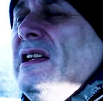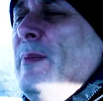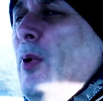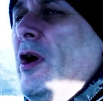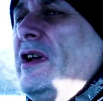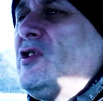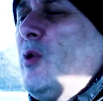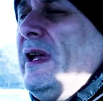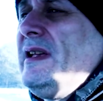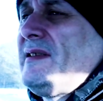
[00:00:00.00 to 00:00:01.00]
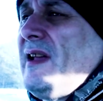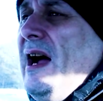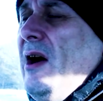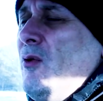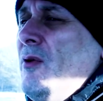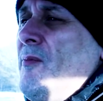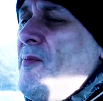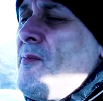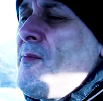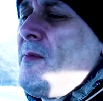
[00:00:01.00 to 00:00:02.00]
You're putting tweets out
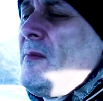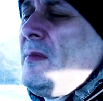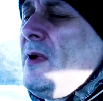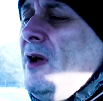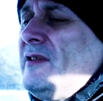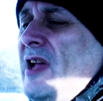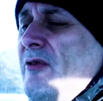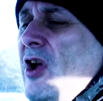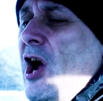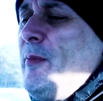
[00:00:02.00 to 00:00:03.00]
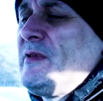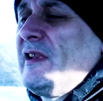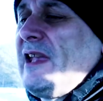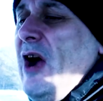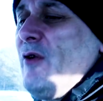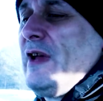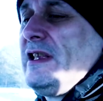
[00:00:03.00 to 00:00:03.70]
on Terri Harper's account,